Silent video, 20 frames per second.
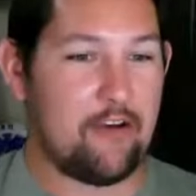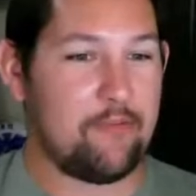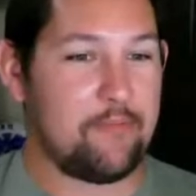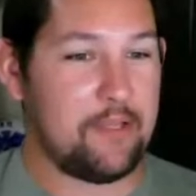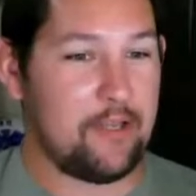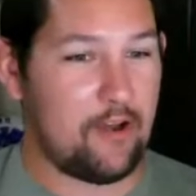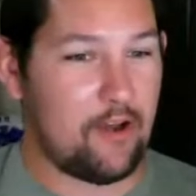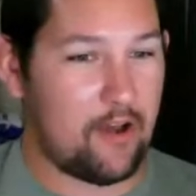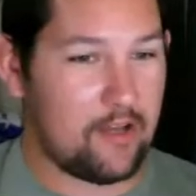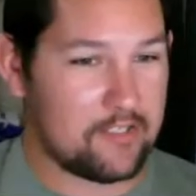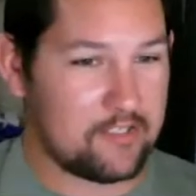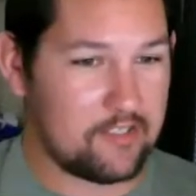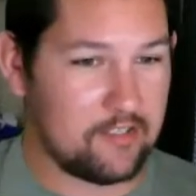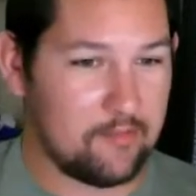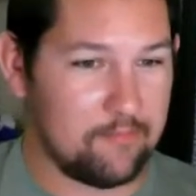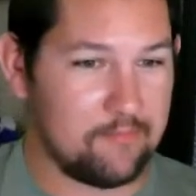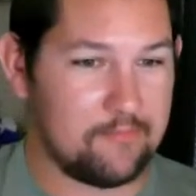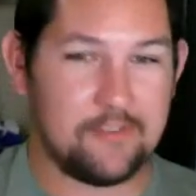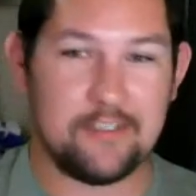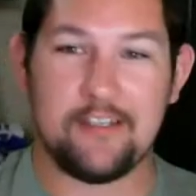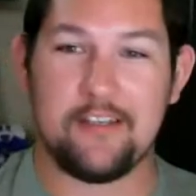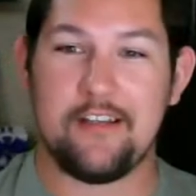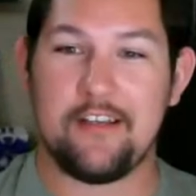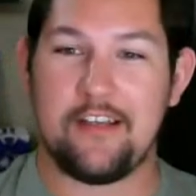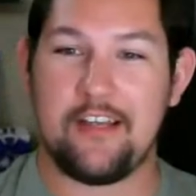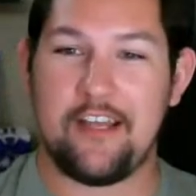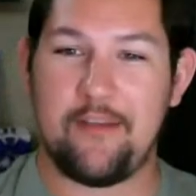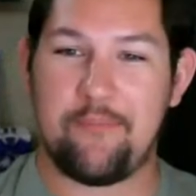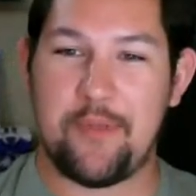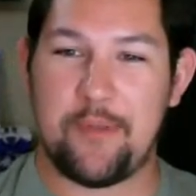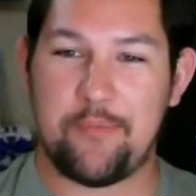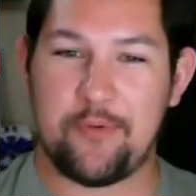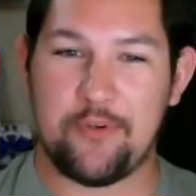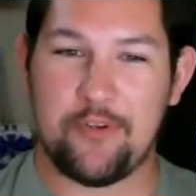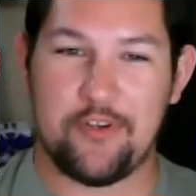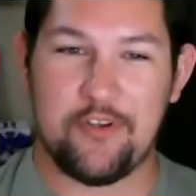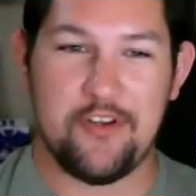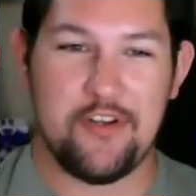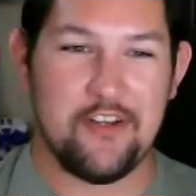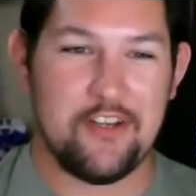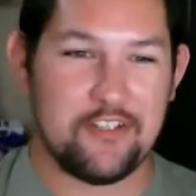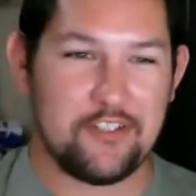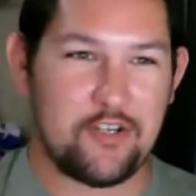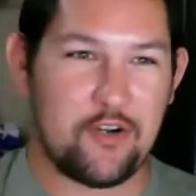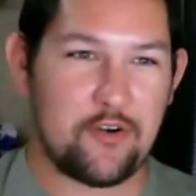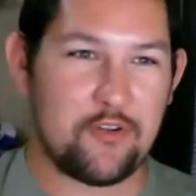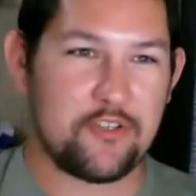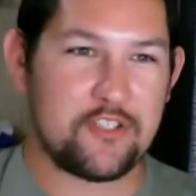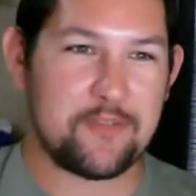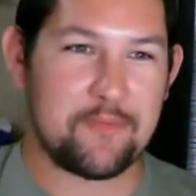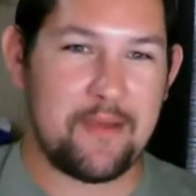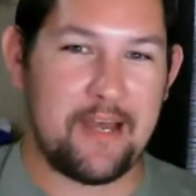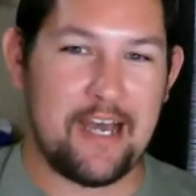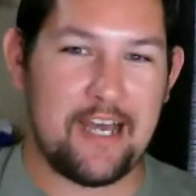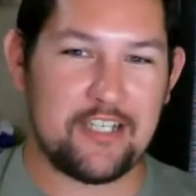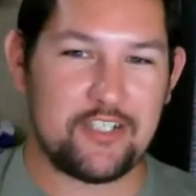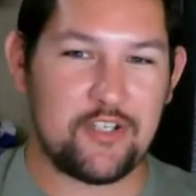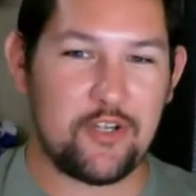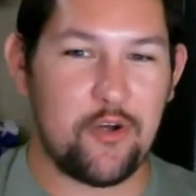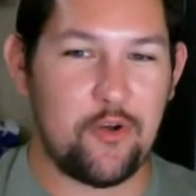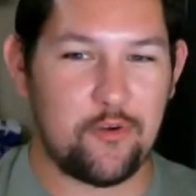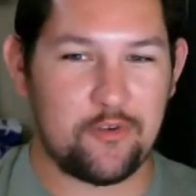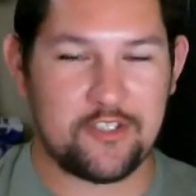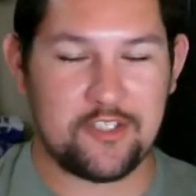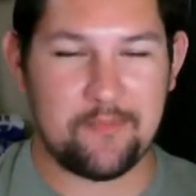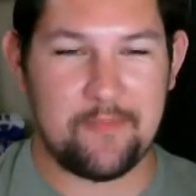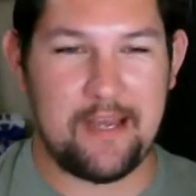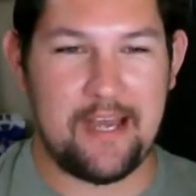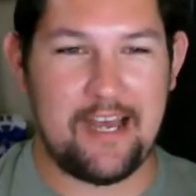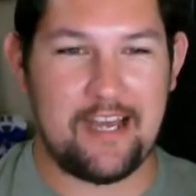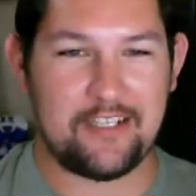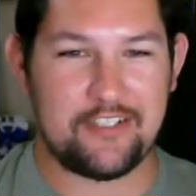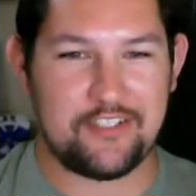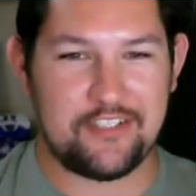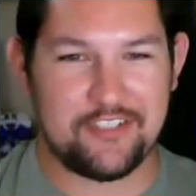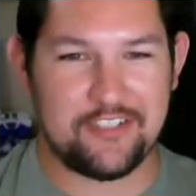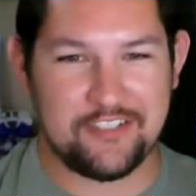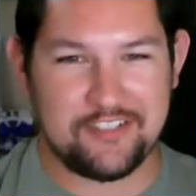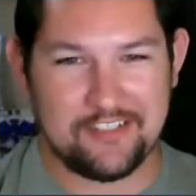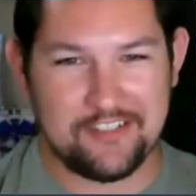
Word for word: would be awesome if people turtle smash, Hulk smashed,